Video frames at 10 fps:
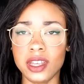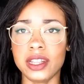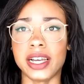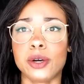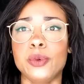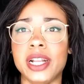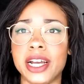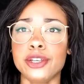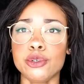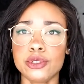like when
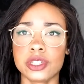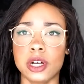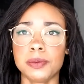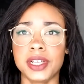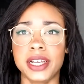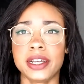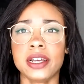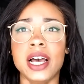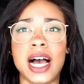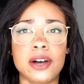I use something
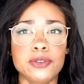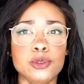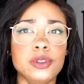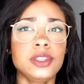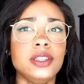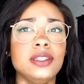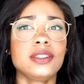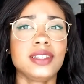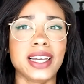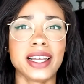have to
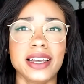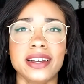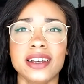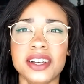like